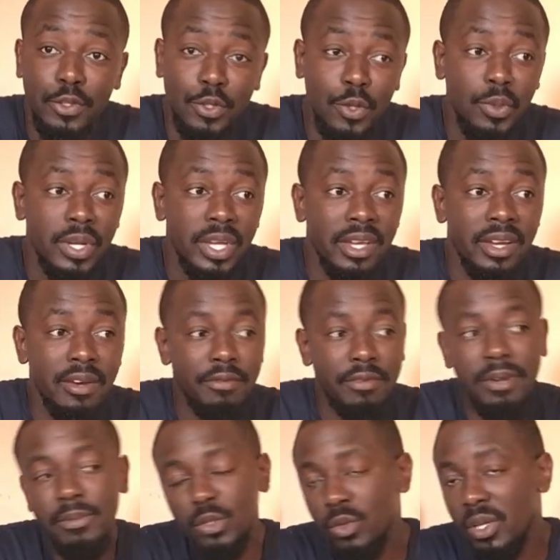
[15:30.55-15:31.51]
So
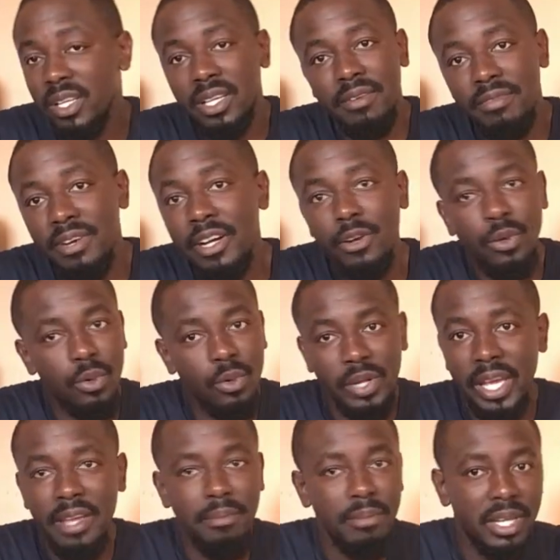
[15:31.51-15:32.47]
farmers who in
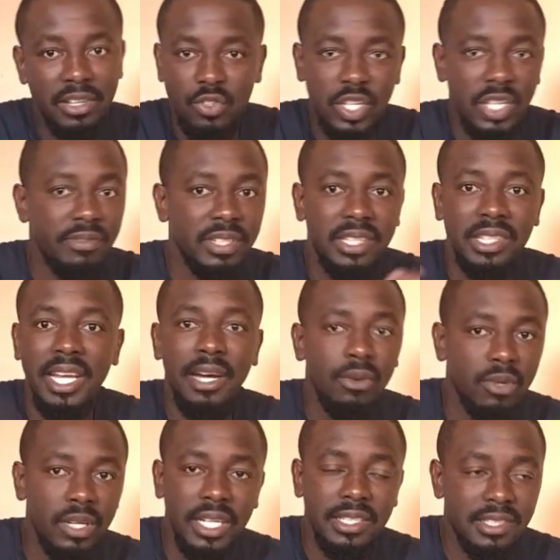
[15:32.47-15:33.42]
Kavango, hey man, travel
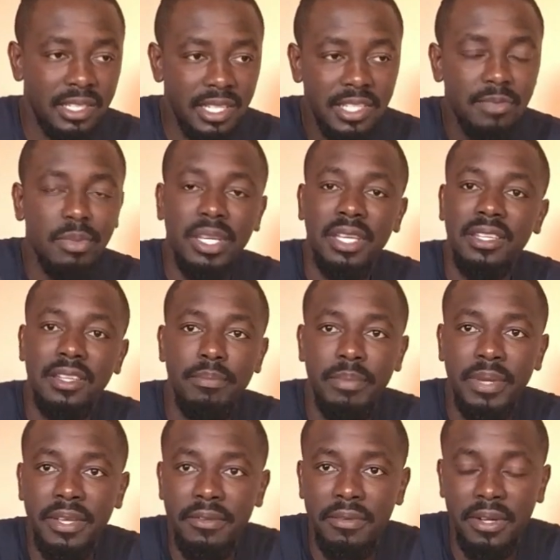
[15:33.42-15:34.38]
down. Let's let's make it a
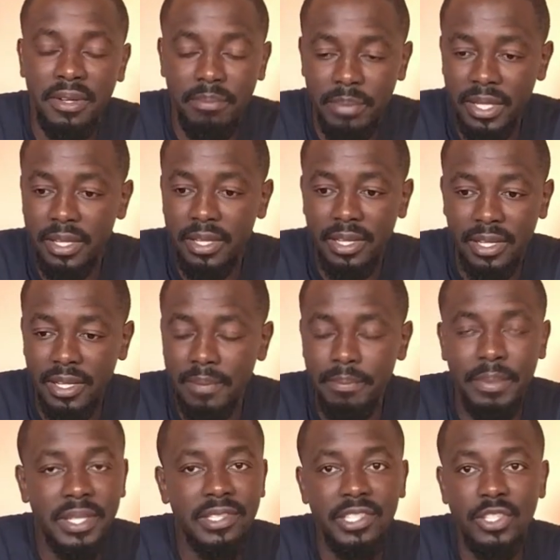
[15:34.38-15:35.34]
big, a big, a
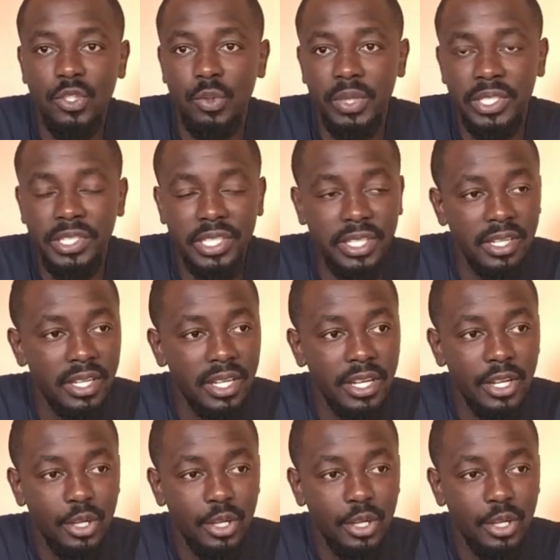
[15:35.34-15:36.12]
big situation.